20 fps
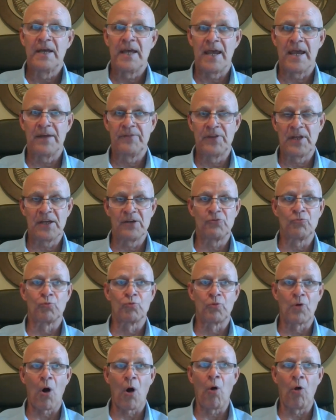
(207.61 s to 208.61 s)
and then
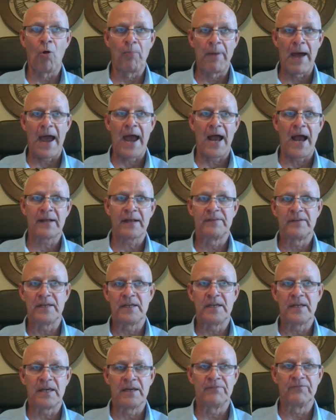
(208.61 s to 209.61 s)
roll back
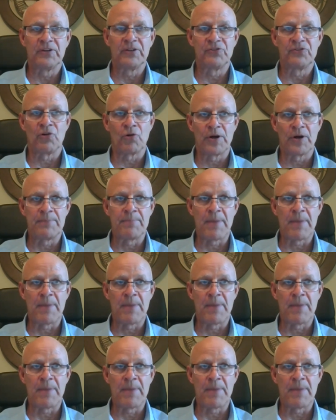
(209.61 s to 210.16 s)
the inventory